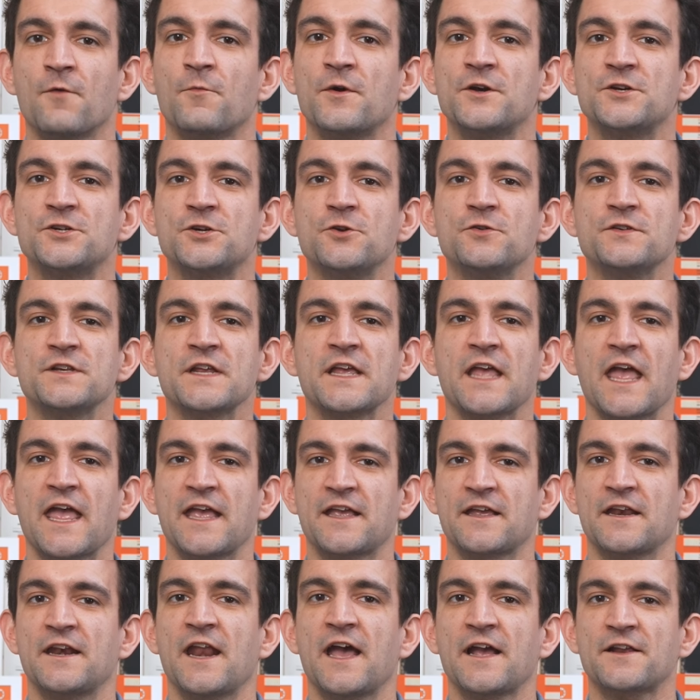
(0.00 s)
When choosing a
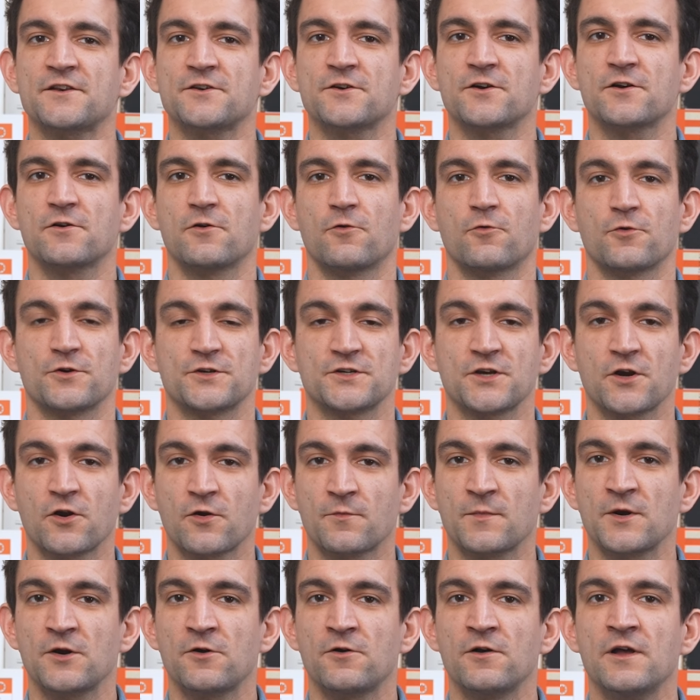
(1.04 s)
connector or
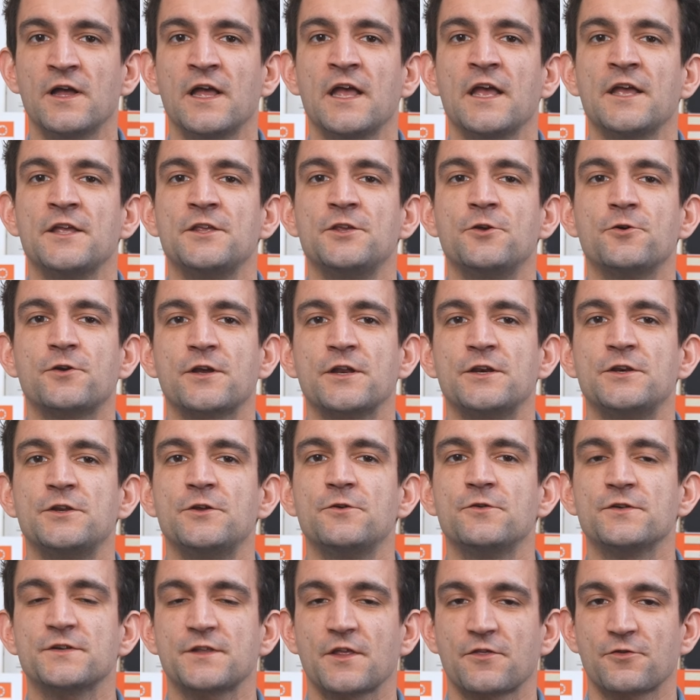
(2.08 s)
terminal, you can
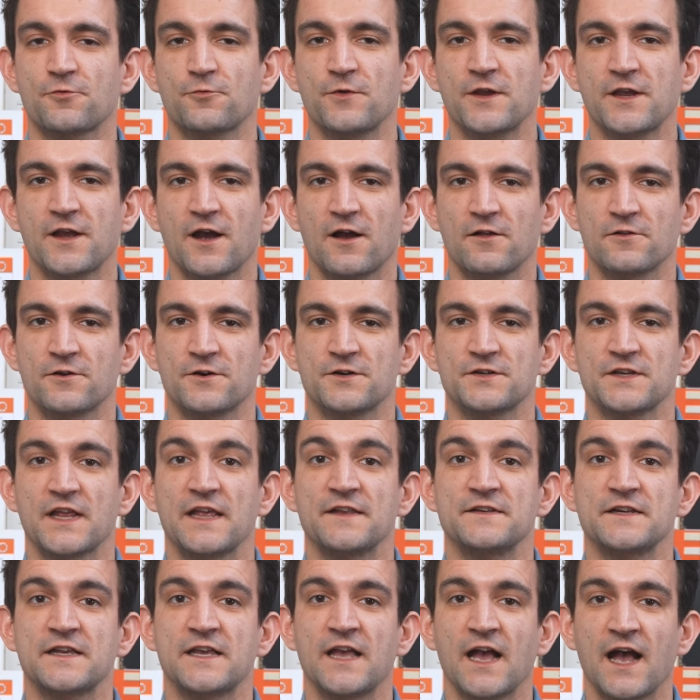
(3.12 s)
use the 3 colors
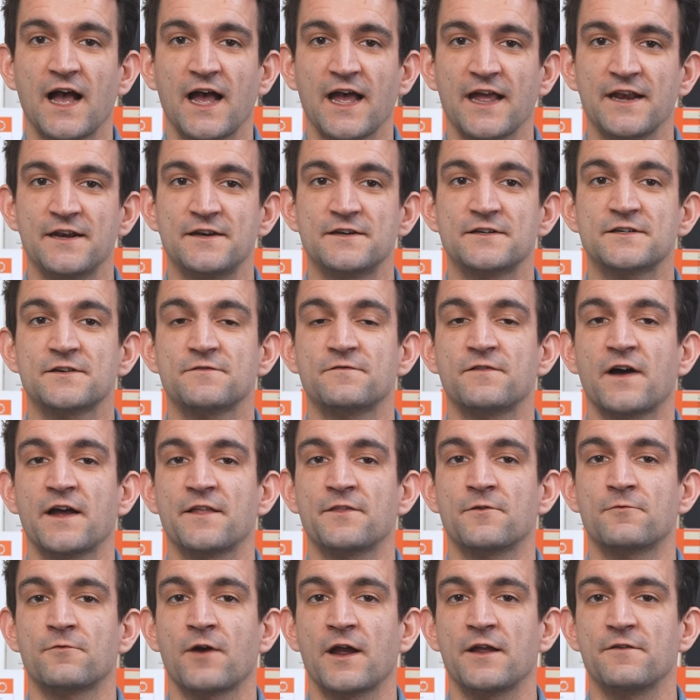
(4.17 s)
as a guide to find
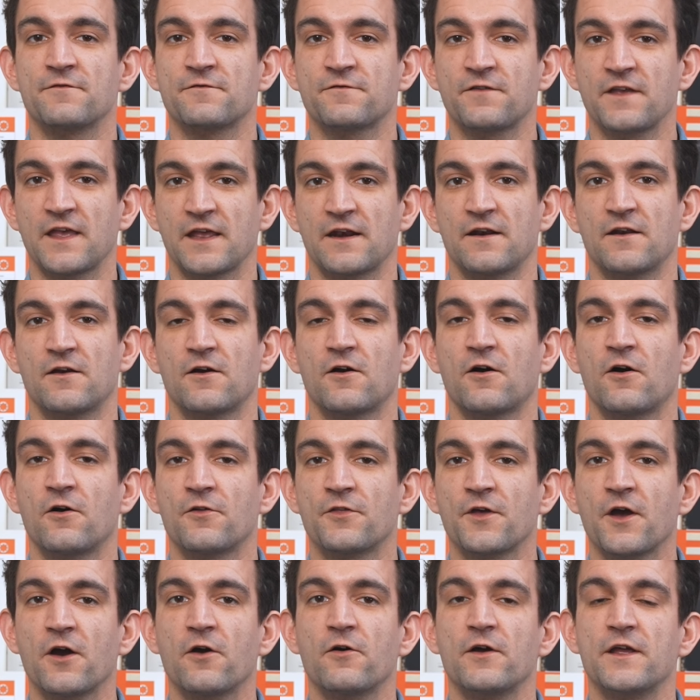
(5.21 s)
the right fit,
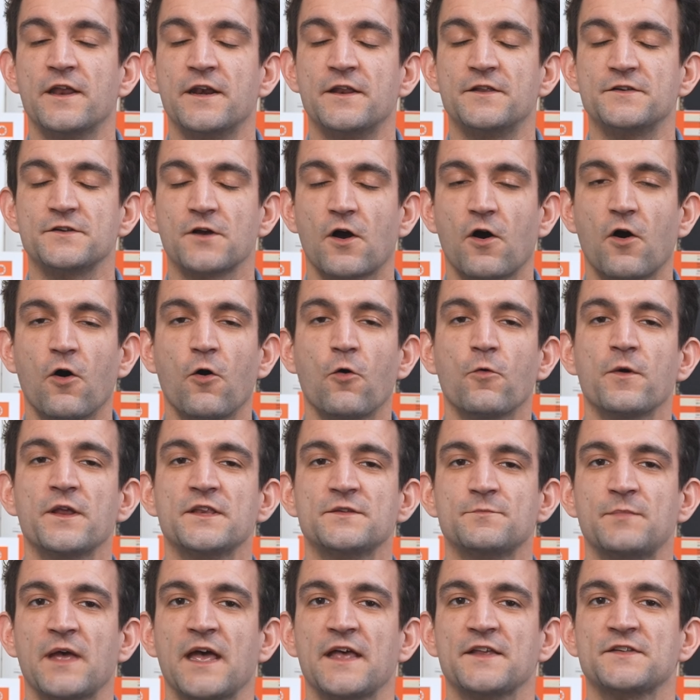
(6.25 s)
although it is always
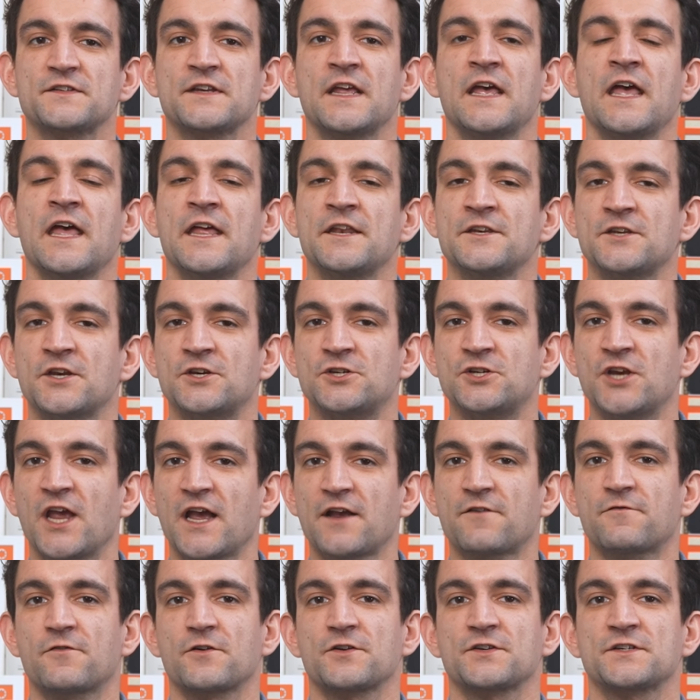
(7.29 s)
best to
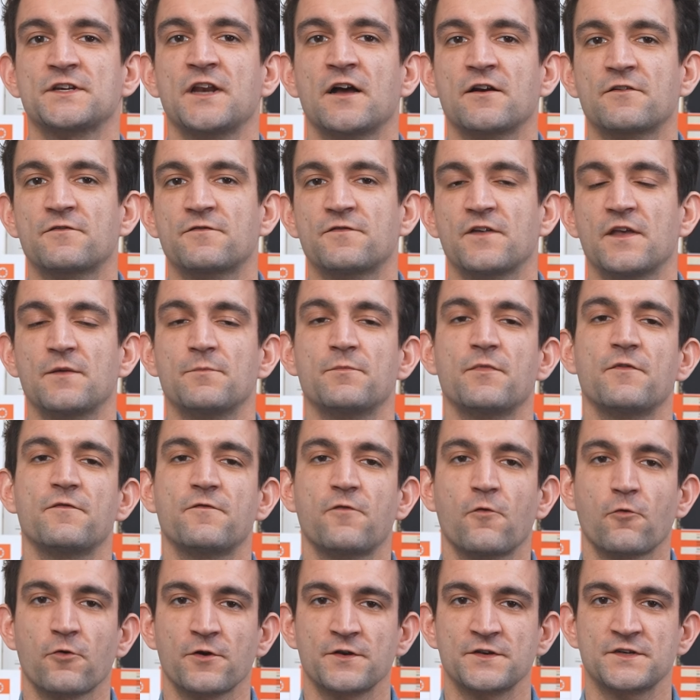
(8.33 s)
check for a snug fit
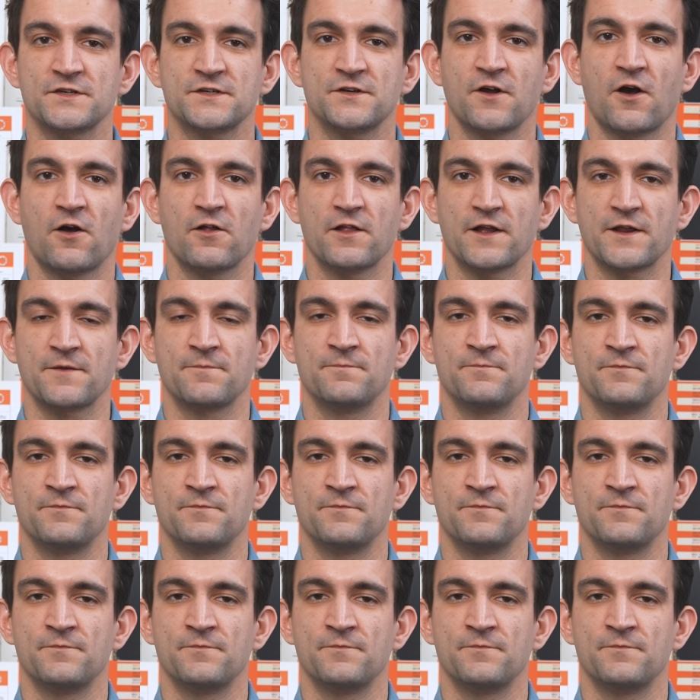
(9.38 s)
before installing.